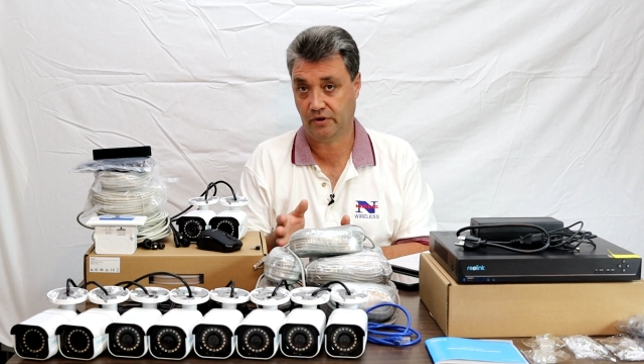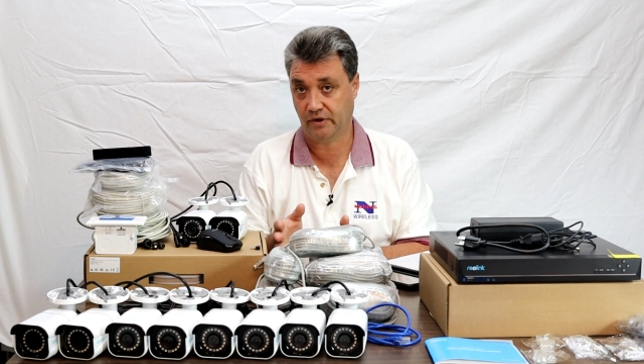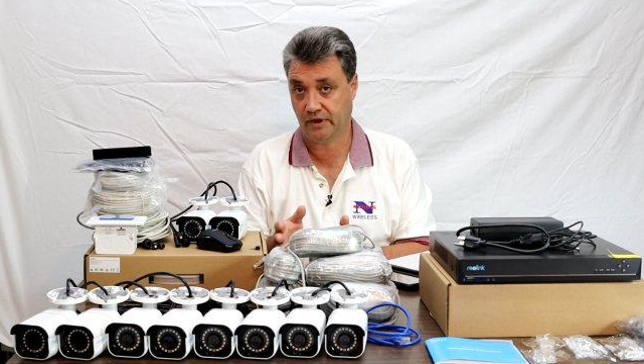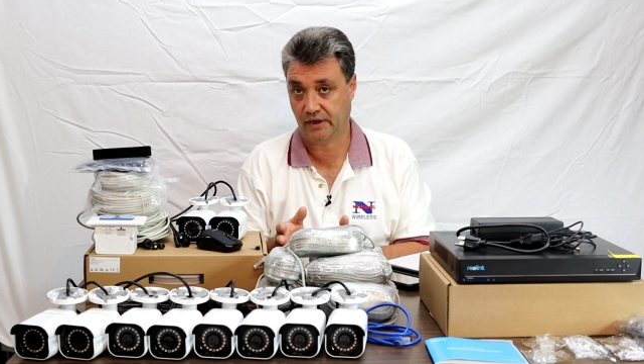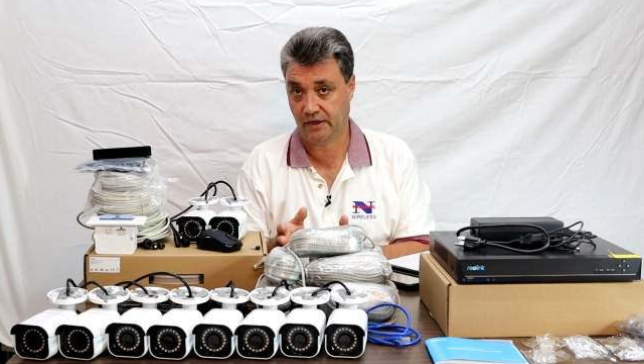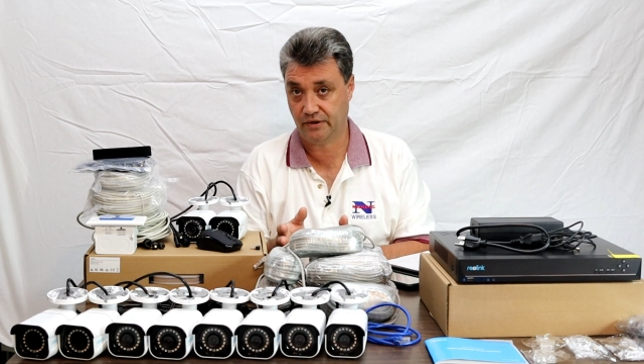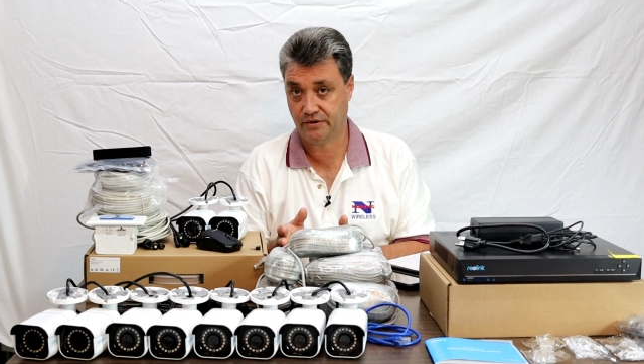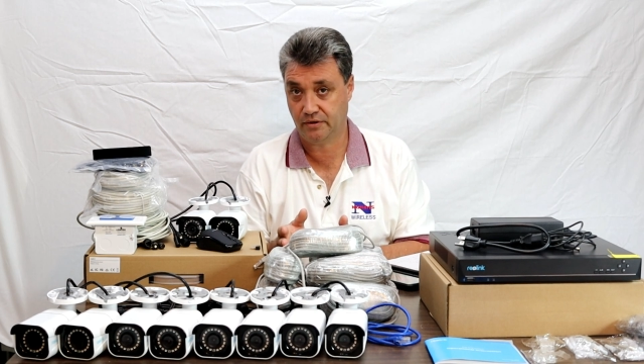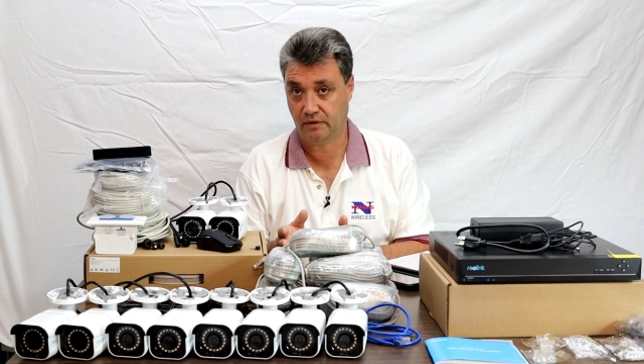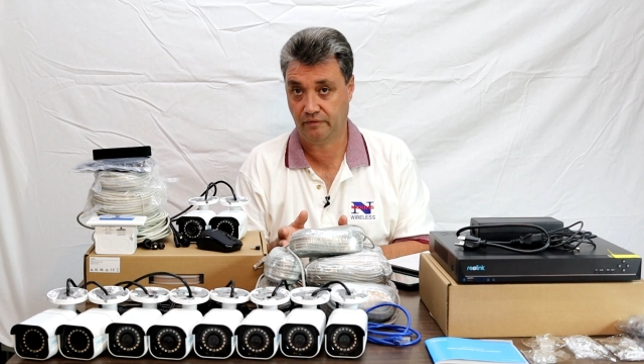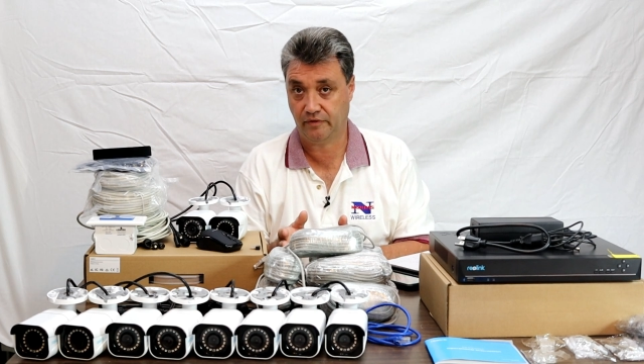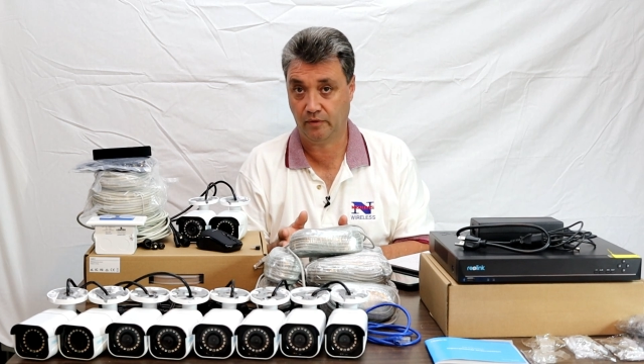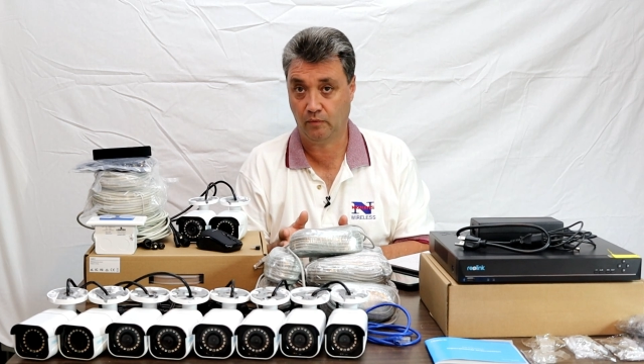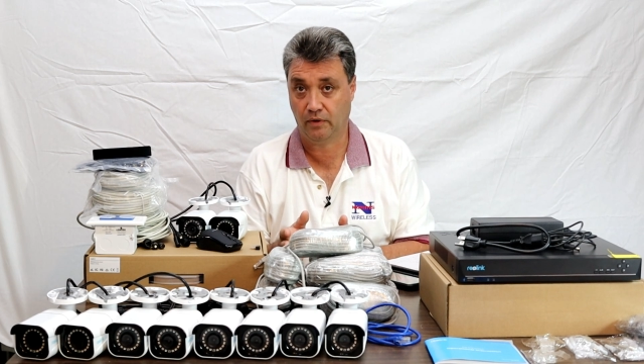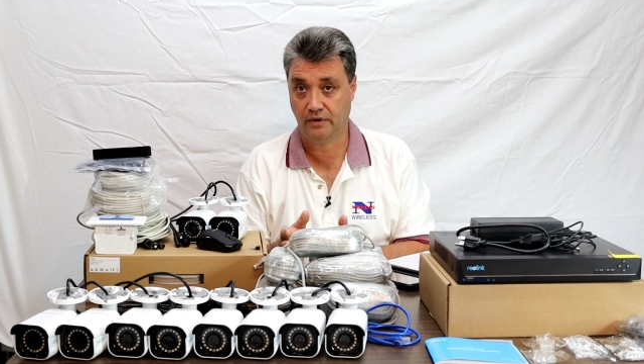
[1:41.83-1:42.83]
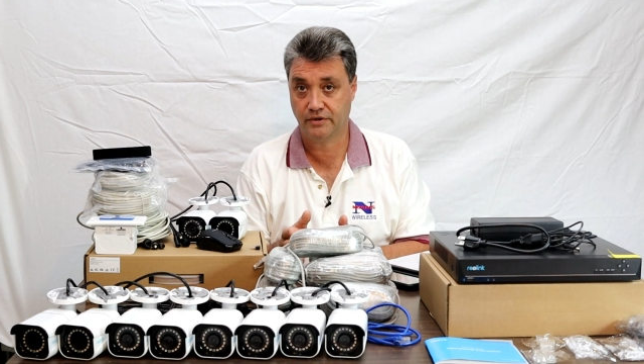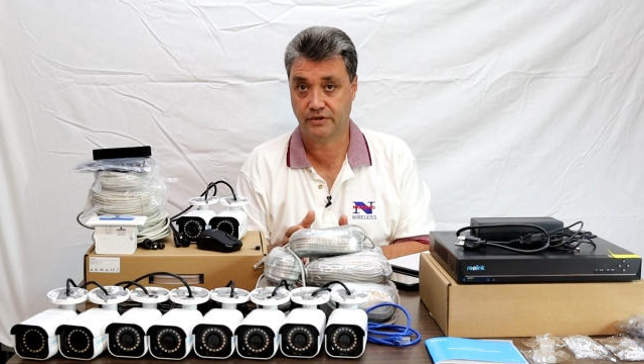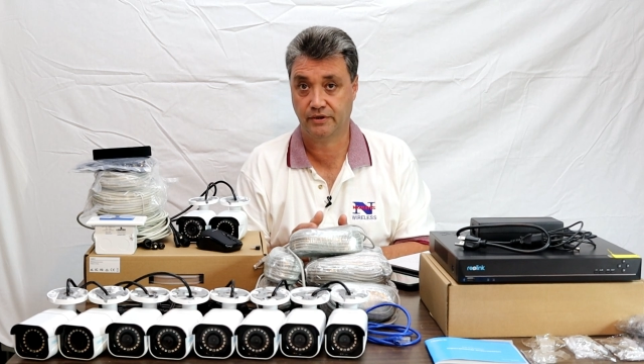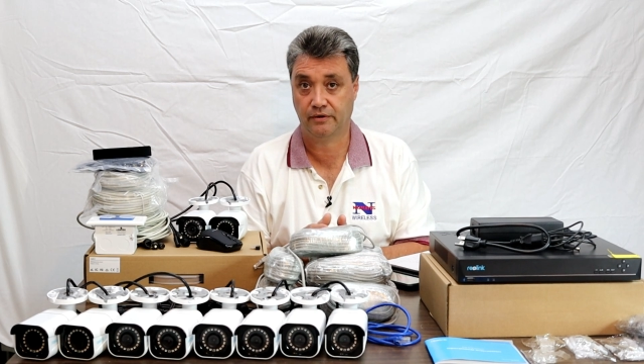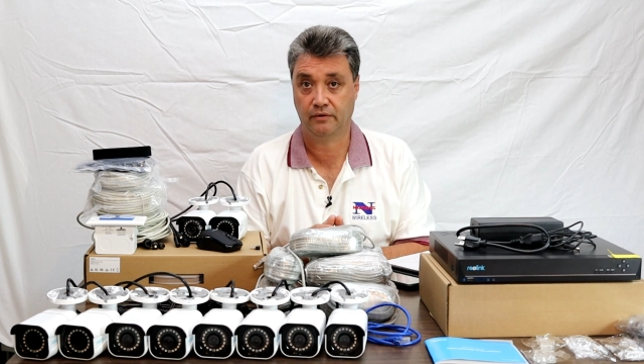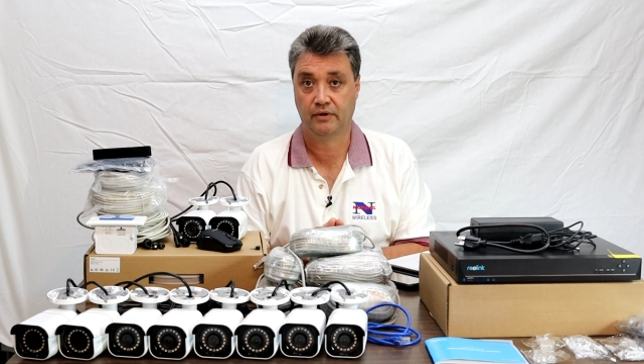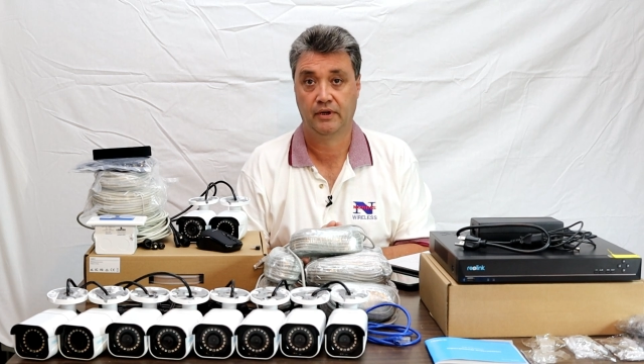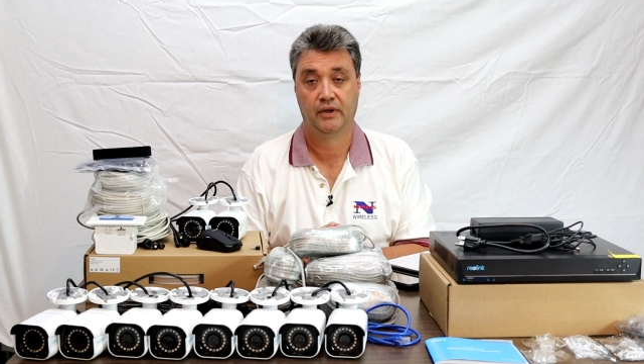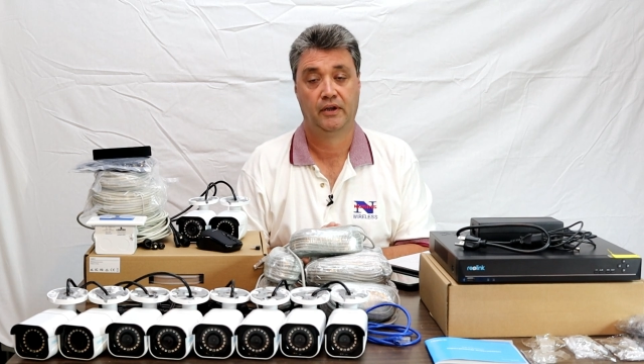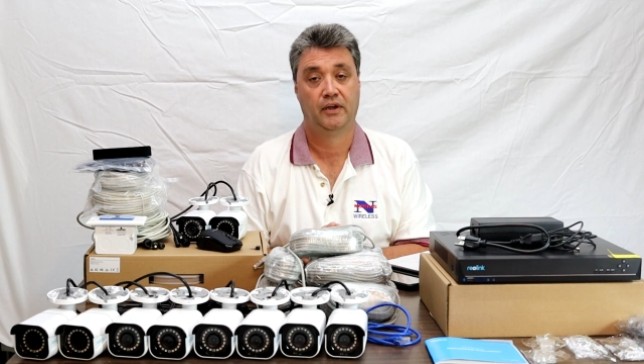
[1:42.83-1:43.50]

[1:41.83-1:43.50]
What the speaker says: can get into if you want to,